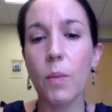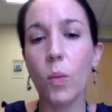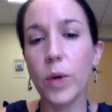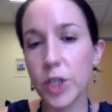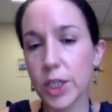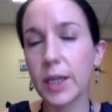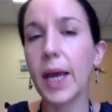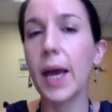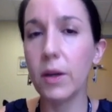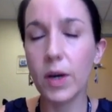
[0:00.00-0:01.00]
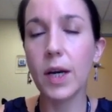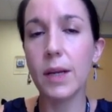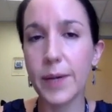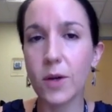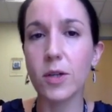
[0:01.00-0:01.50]
which can
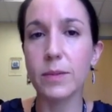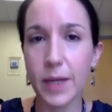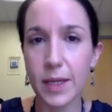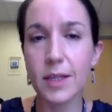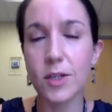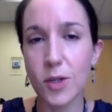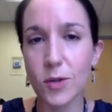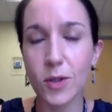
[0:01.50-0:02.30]
rarely be caused by NSAID use.